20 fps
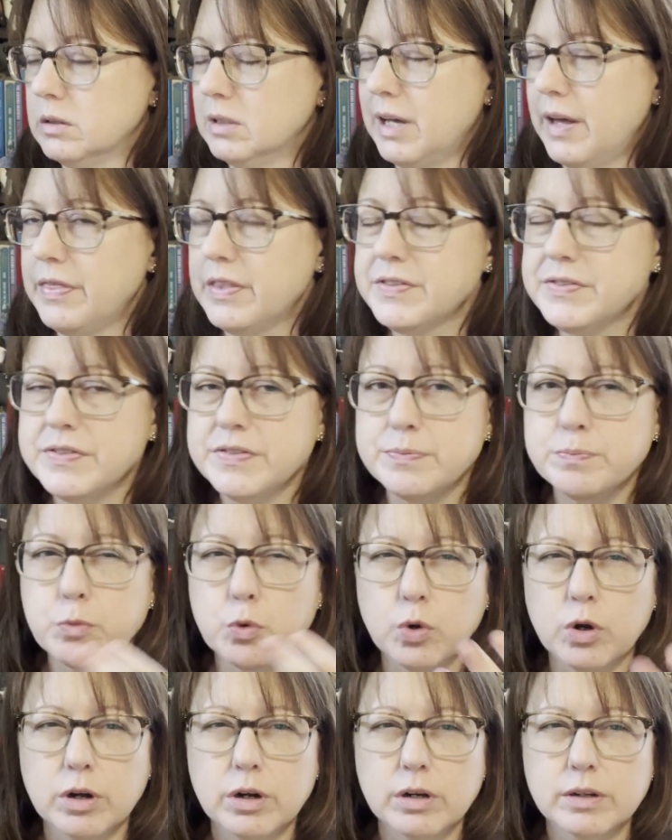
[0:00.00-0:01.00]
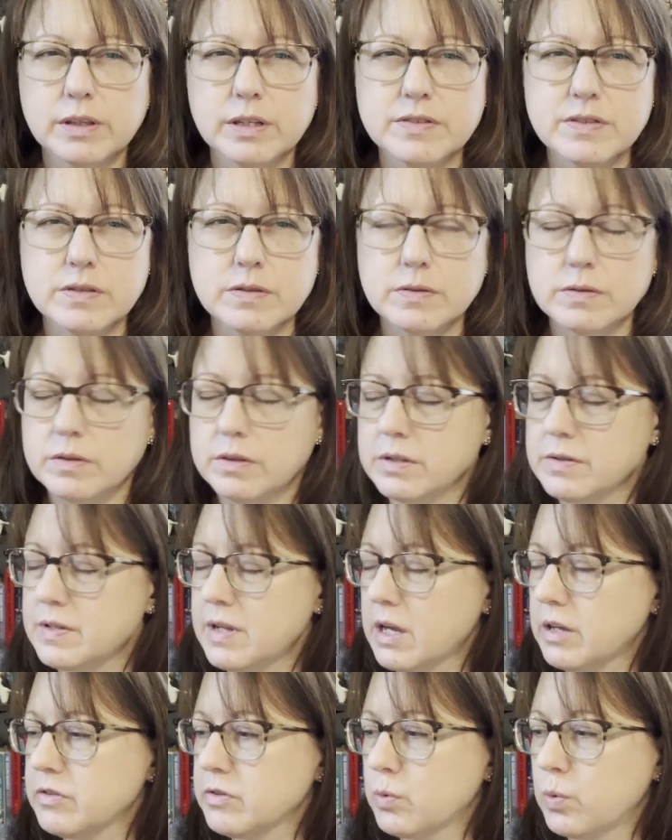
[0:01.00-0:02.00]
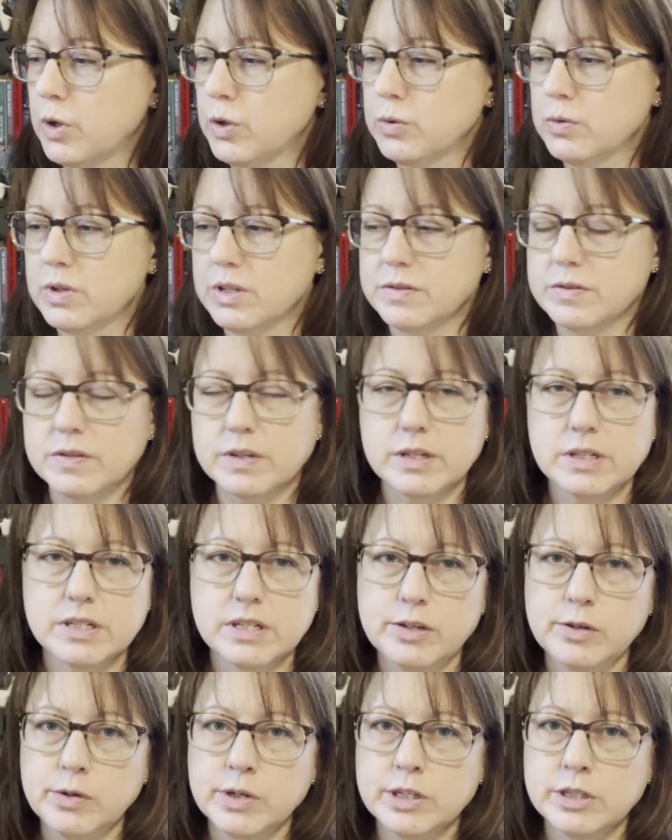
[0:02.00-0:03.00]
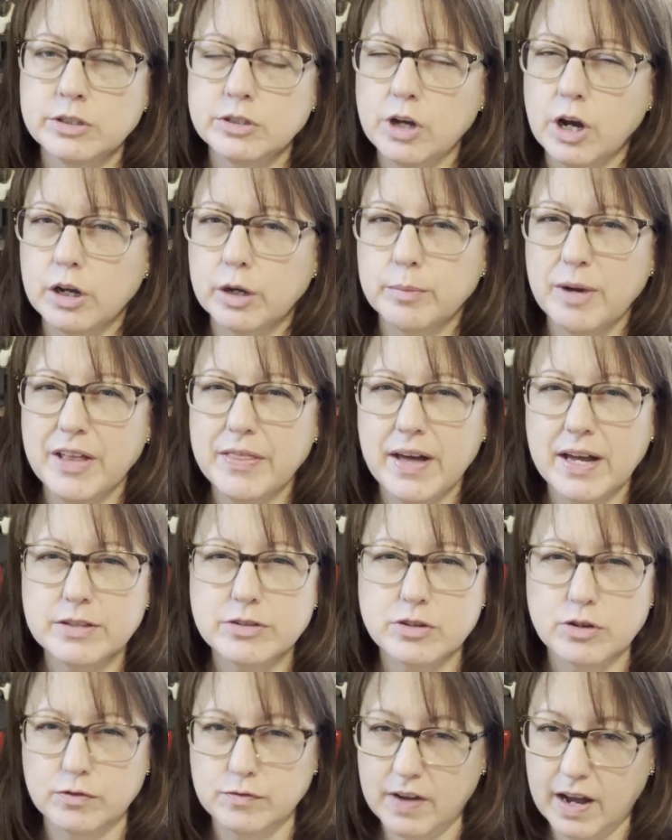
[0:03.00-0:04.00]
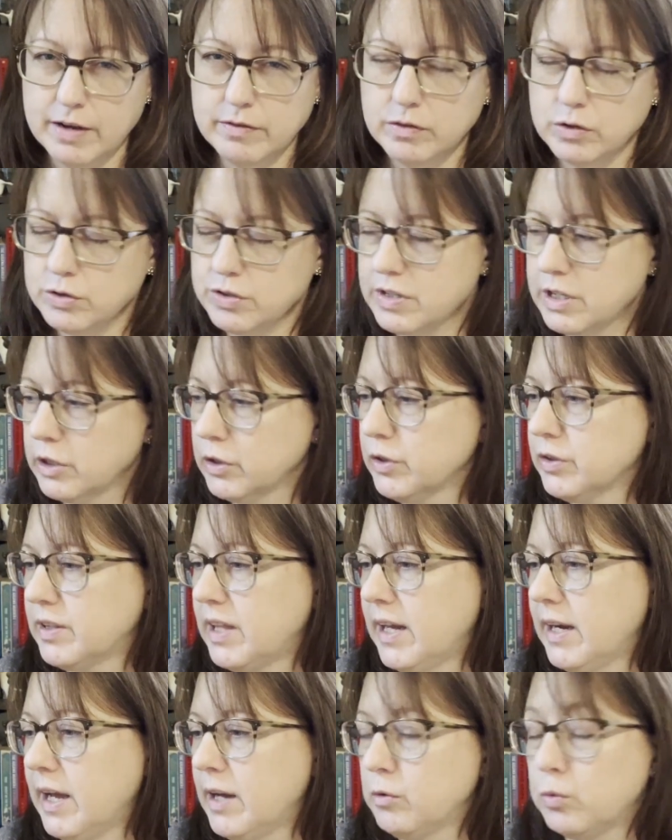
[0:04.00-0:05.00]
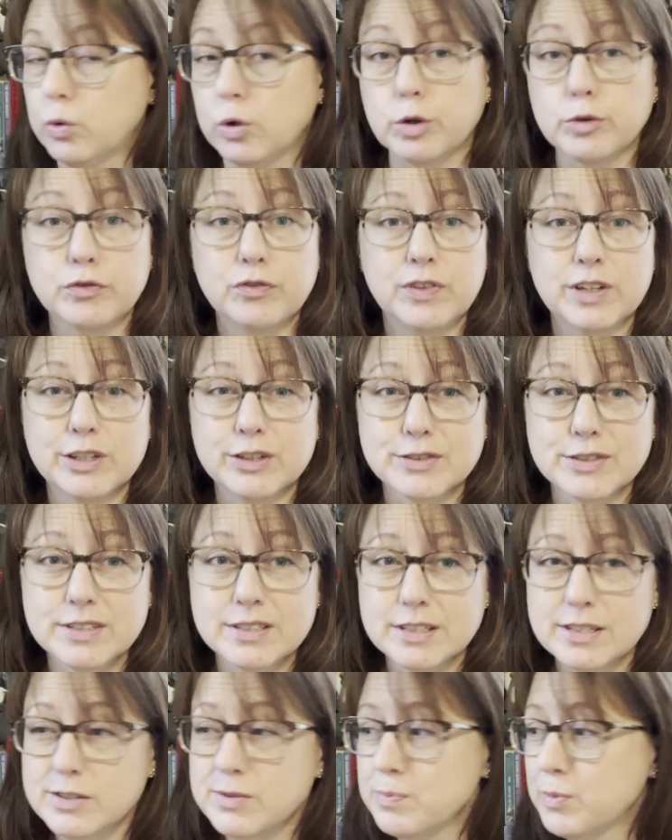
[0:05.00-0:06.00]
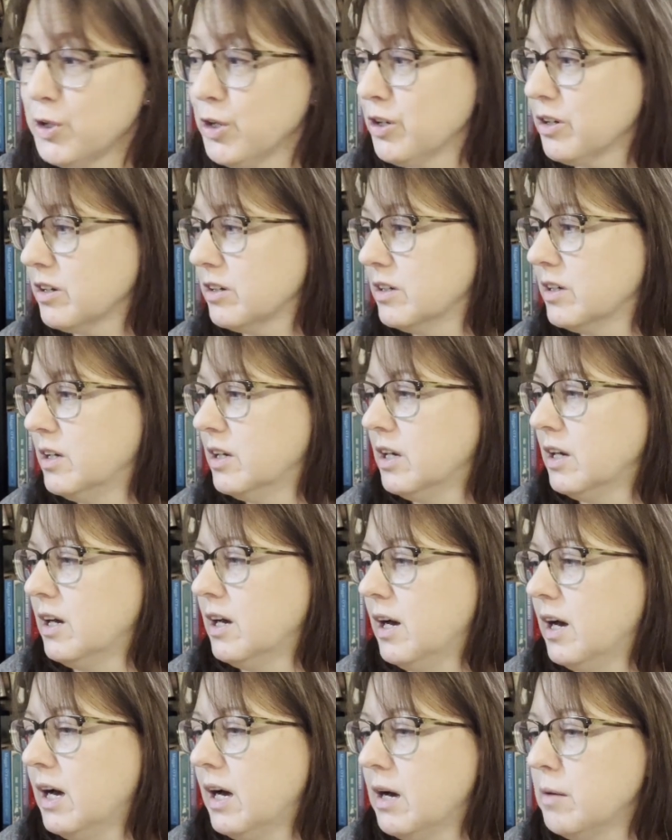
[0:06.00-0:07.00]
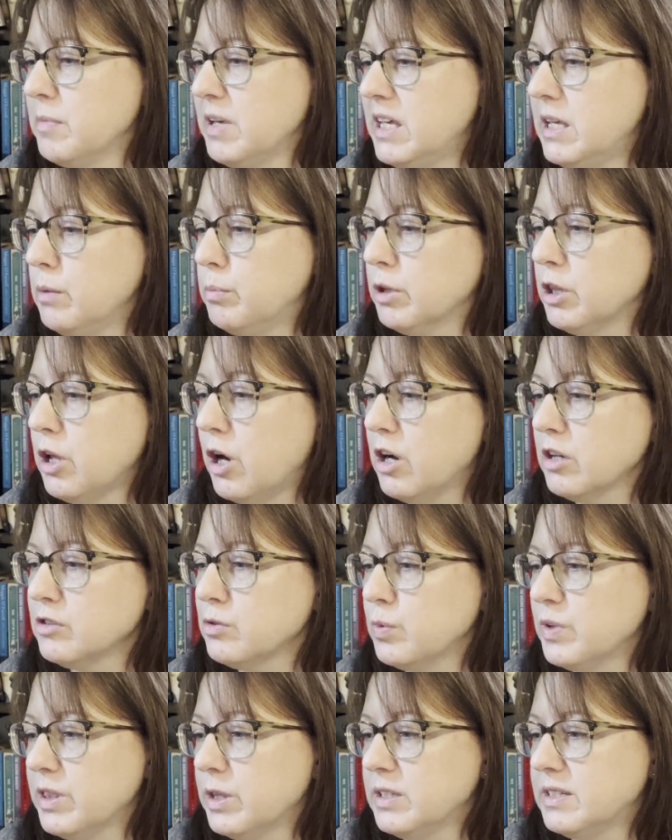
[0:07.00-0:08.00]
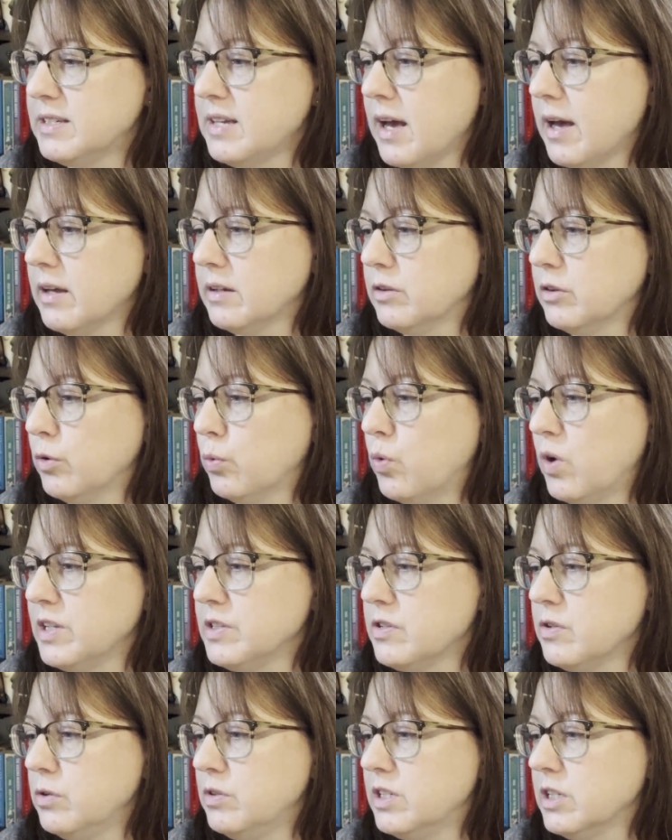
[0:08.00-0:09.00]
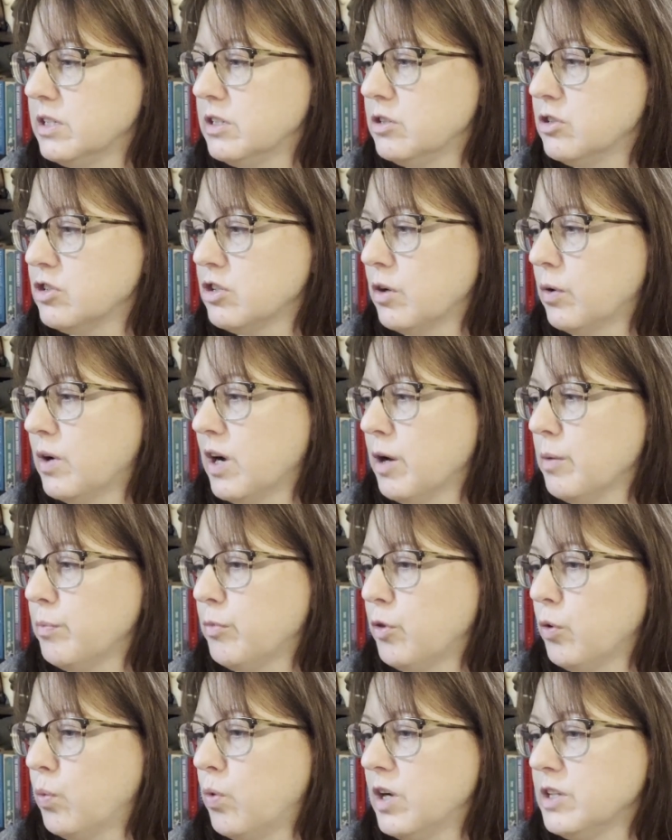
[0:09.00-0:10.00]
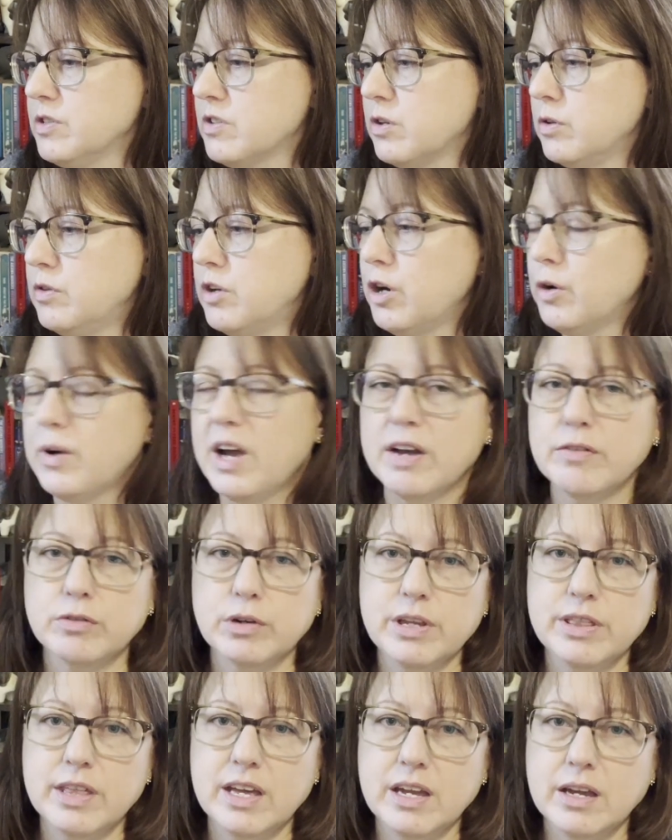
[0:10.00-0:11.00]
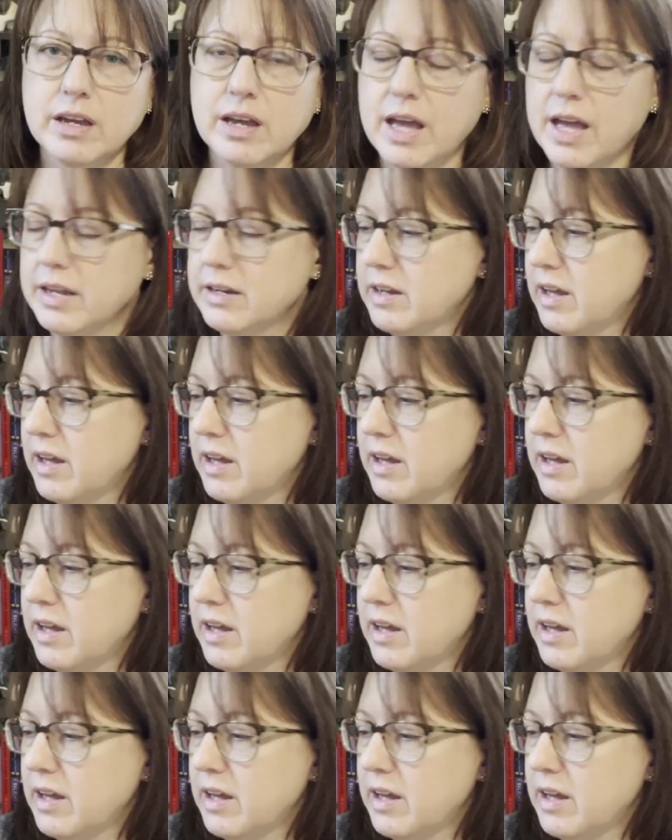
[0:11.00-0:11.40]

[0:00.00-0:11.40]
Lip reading: And this is more, this next quote is continuing to talk about that survivor's guilt that Edward feels in this book. He belongs with the dead, the ones who didn't show up, the ones who know everything and